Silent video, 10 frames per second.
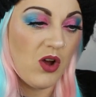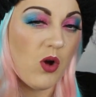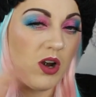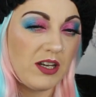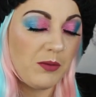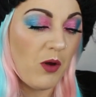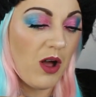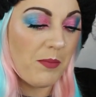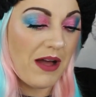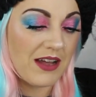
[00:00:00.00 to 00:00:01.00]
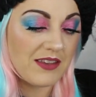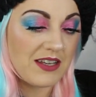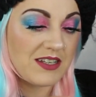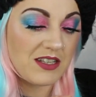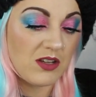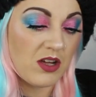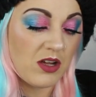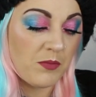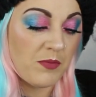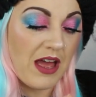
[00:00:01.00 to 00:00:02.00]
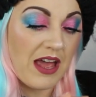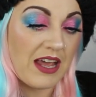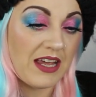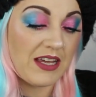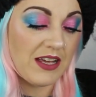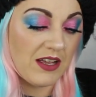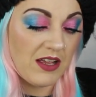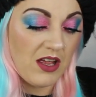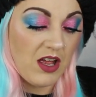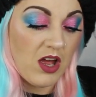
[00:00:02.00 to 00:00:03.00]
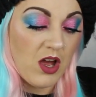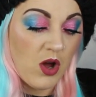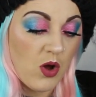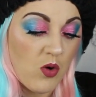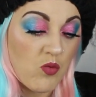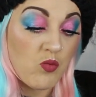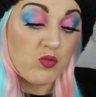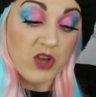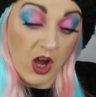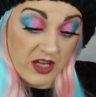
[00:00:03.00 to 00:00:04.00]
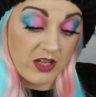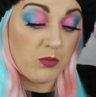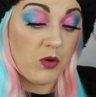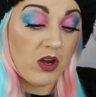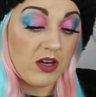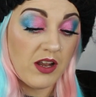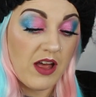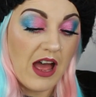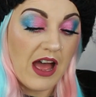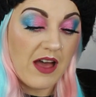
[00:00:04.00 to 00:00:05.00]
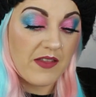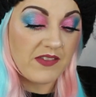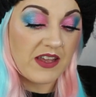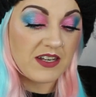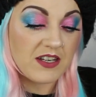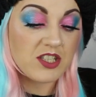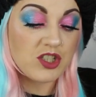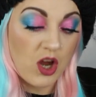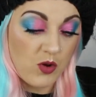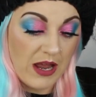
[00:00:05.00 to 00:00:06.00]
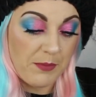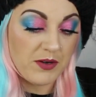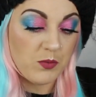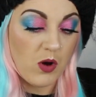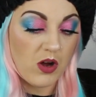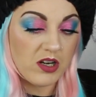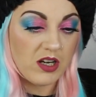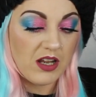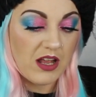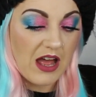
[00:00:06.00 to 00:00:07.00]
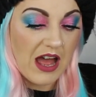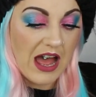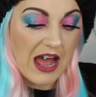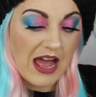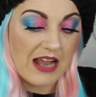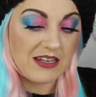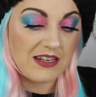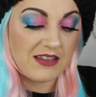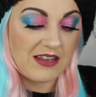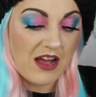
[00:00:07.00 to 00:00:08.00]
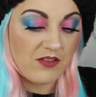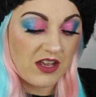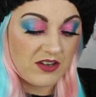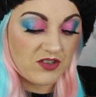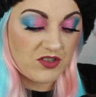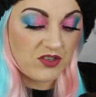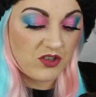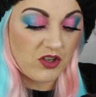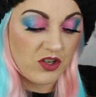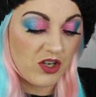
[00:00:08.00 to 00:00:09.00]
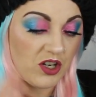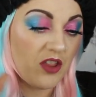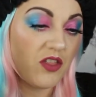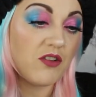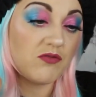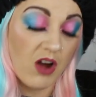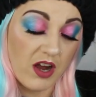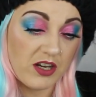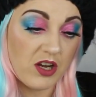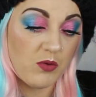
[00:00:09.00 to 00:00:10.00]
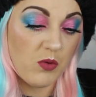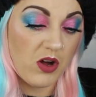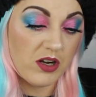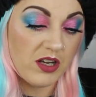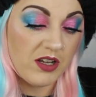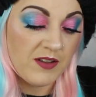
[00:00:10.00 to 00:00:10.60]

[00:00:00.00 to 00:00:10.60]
or a little while back, they did a tiger one, and they did a snow leopard one, and now they're done the rhino one